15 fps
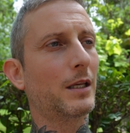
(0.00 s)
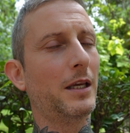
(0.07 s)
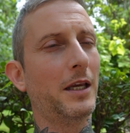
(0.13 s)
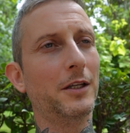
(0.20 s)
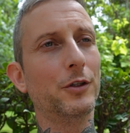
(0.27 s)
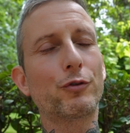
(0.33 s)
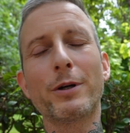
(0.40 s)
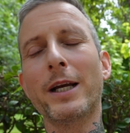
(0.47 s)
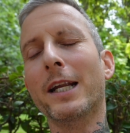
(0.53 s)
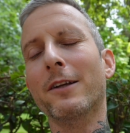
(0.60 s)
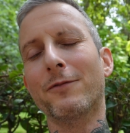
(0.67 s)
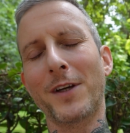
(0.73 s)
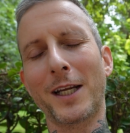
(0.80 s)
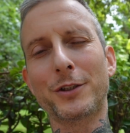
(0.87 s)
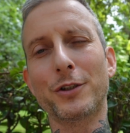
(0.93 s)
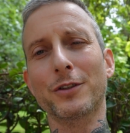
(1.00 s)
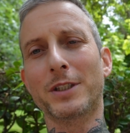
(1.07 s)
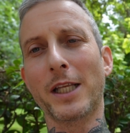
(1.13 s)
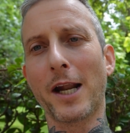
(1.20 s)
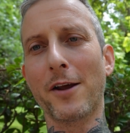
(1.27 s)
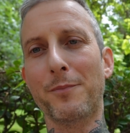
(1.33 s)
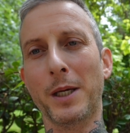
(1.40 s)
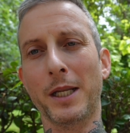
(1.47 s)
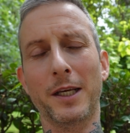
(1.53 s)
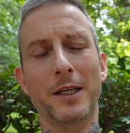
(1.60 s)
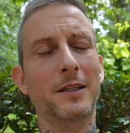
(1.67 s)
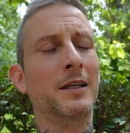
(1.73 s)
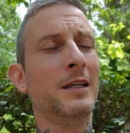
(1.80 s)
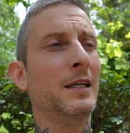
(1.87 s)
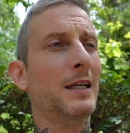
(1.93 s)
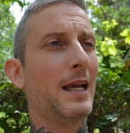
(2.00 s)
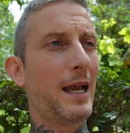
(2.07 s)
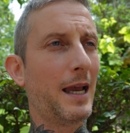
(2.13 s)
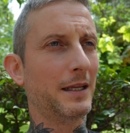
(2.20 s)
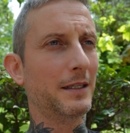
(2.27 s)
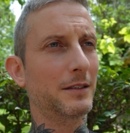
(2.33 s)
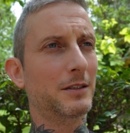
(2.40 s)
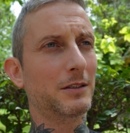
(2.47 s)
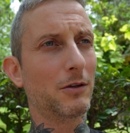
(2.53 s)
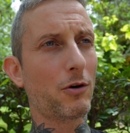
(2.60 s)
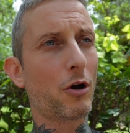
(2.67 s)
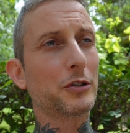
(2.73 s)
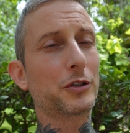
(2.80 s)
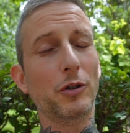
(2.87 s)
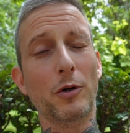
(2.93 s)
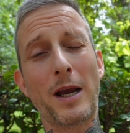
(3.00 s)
in creative ventures that I've been in, and also